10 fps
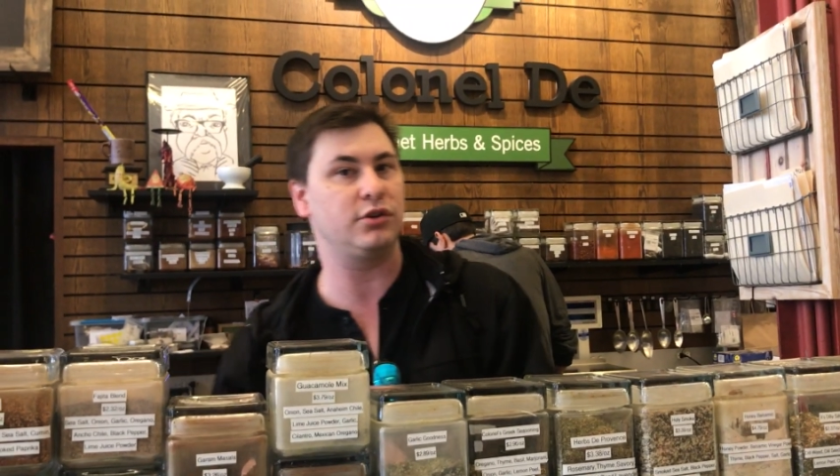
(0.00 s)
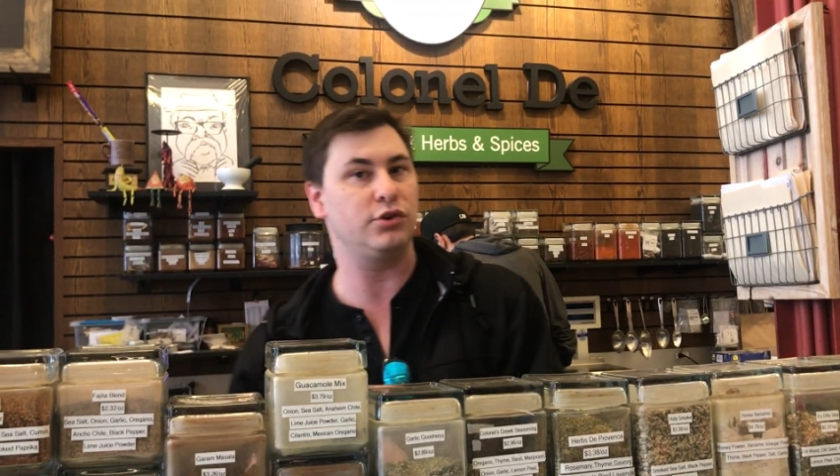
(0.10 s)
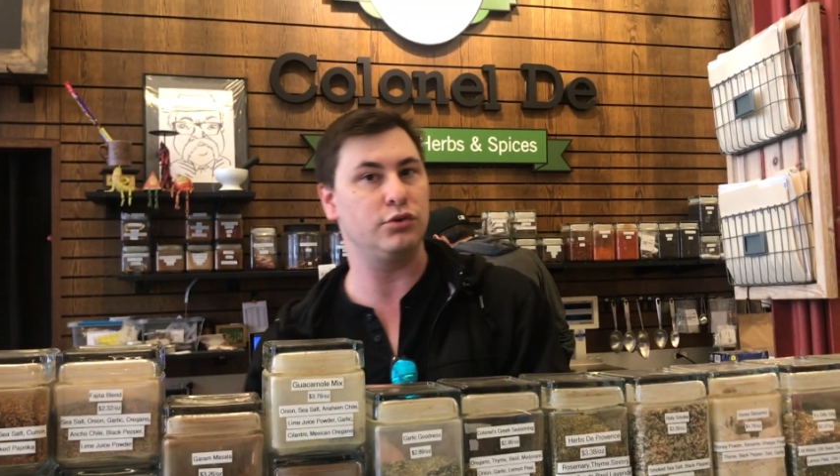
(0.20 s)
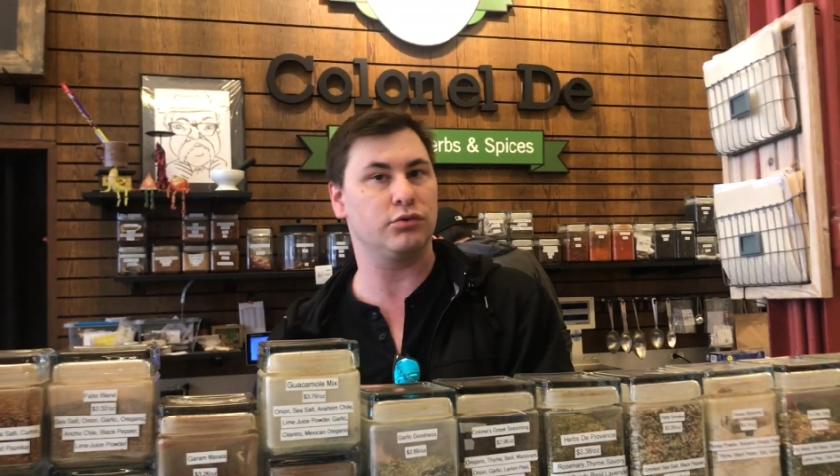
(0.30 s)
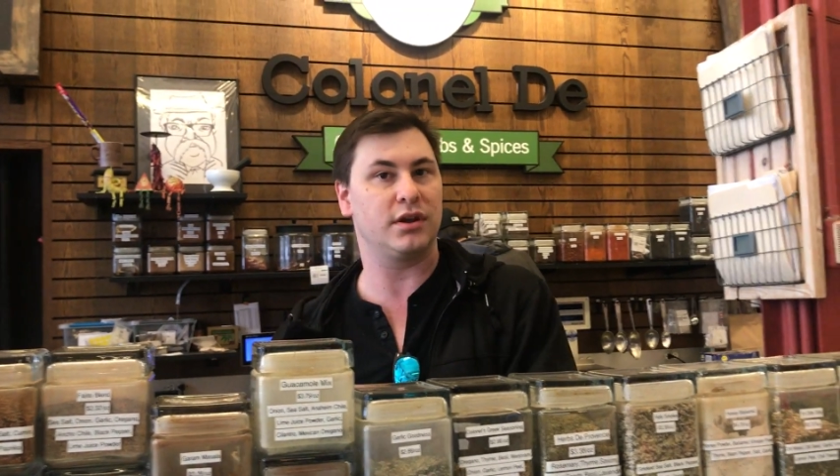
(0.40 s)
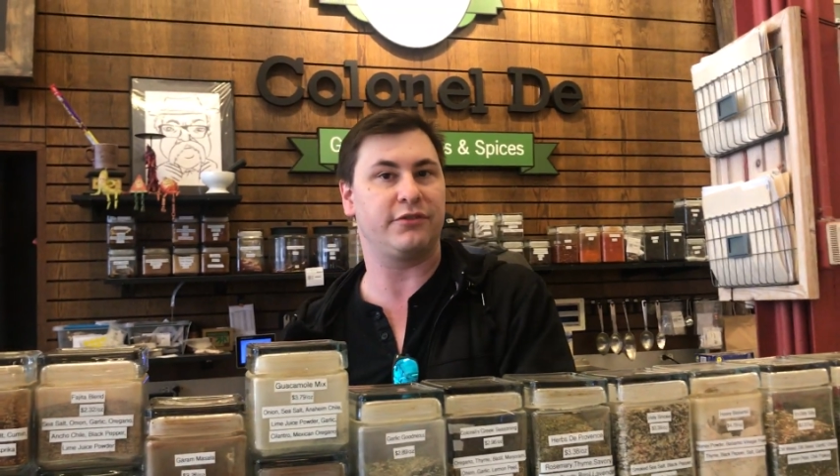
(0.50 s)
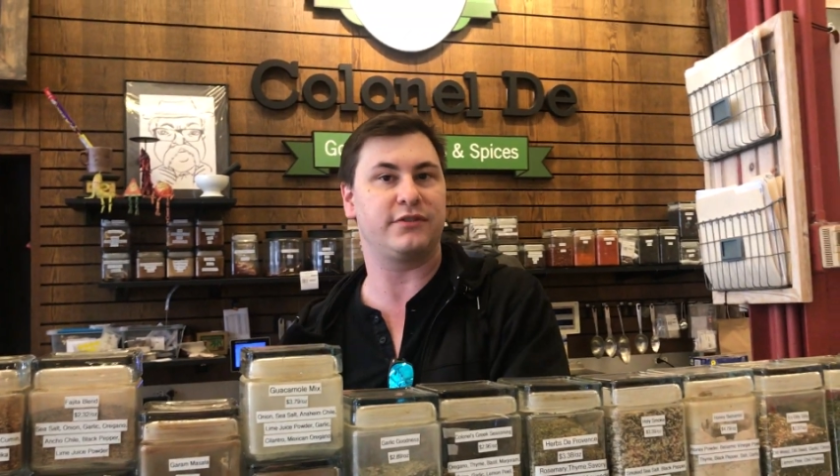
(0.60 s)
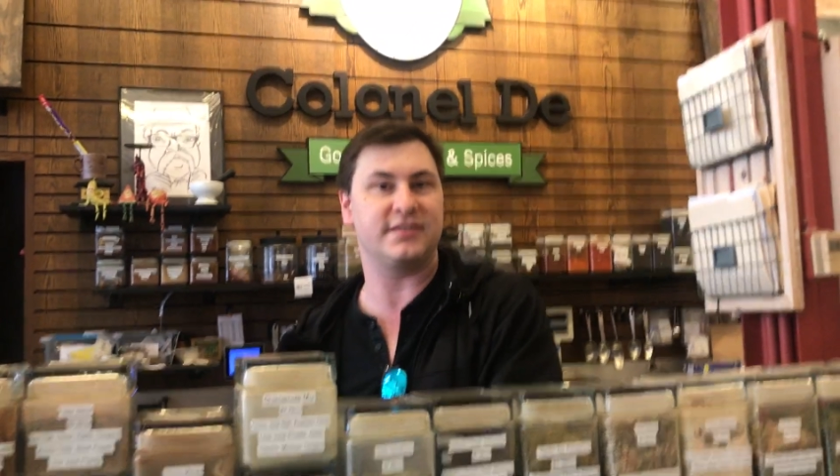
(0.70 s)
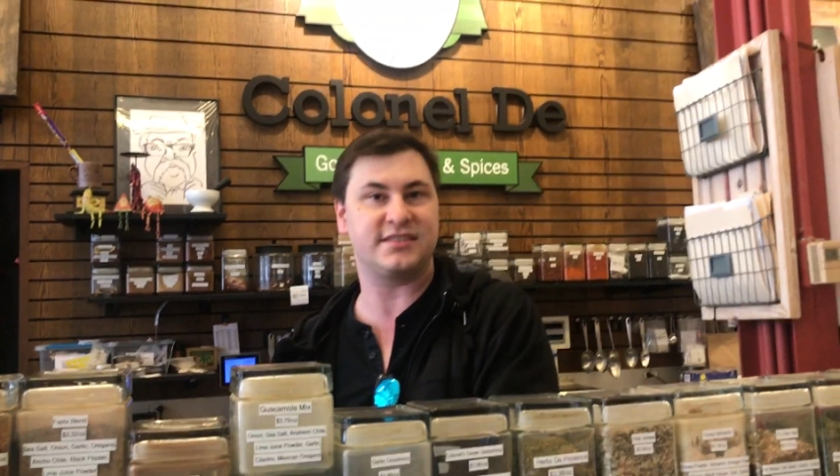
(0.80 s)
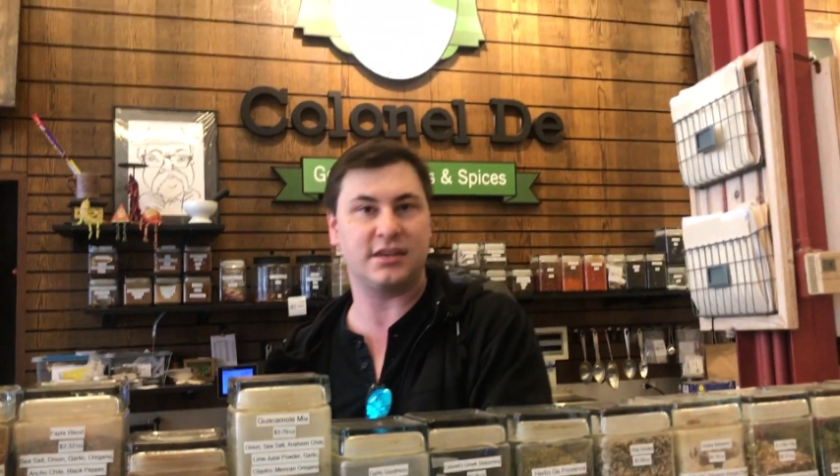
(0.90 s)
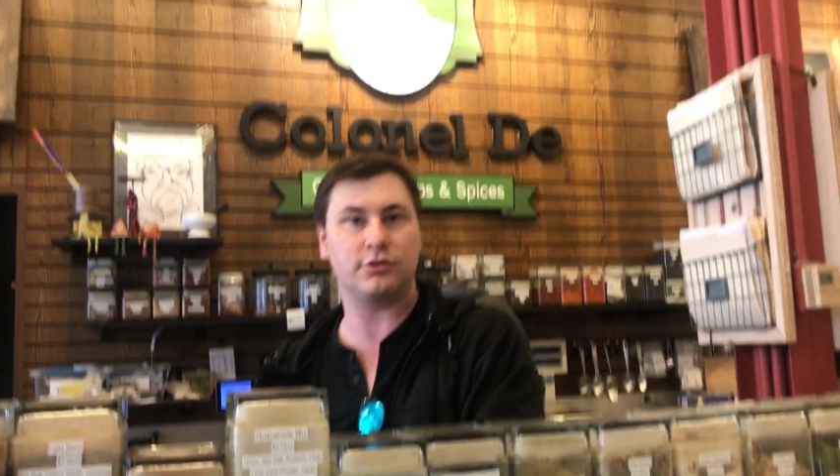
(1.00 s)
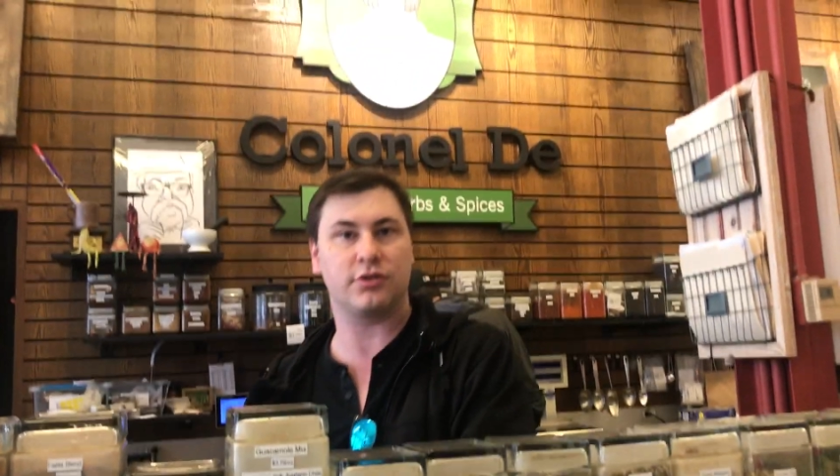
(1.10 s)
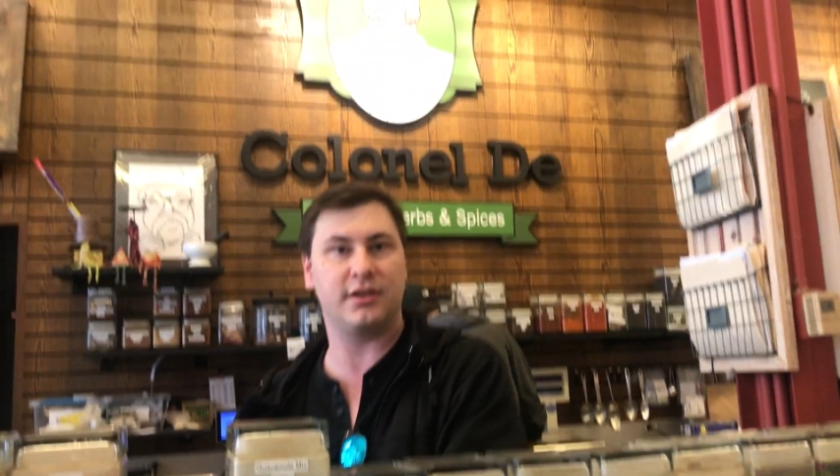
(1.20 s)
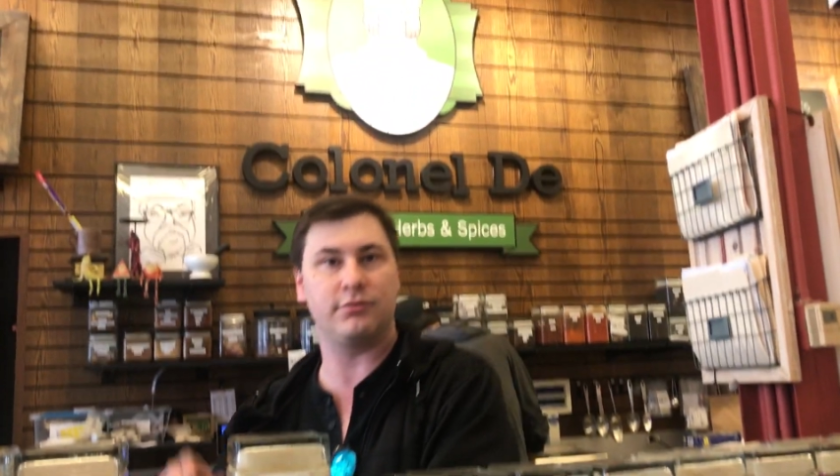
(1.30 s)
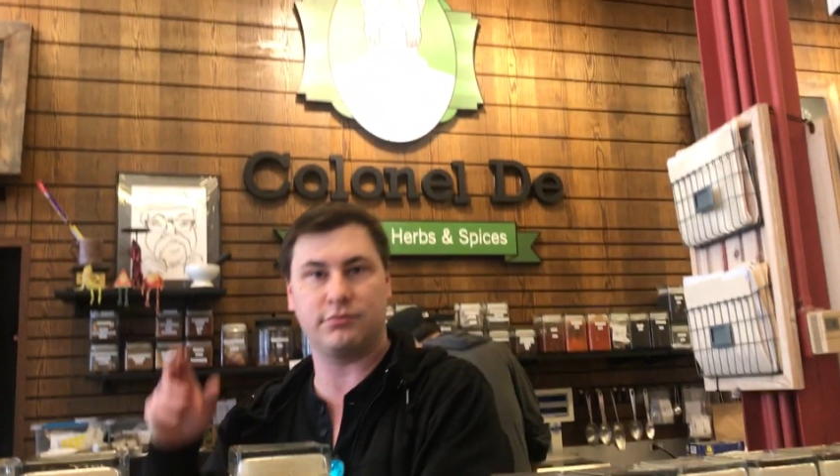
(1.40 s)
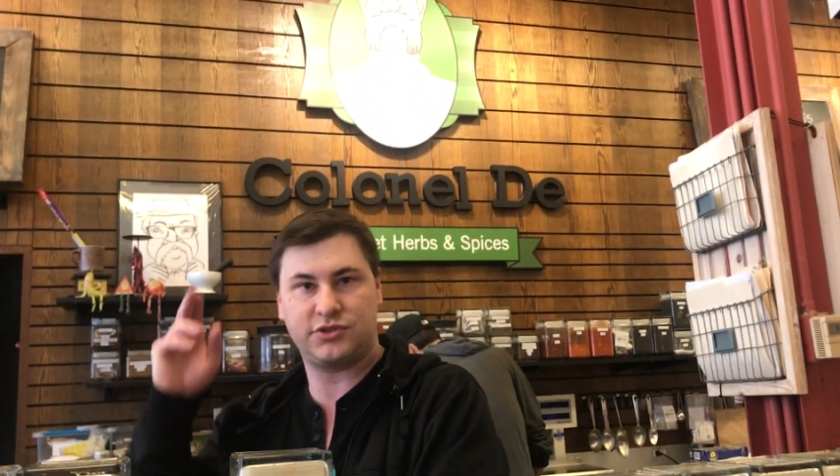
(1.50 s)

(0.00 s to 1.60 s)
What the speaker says: New Riff Distillery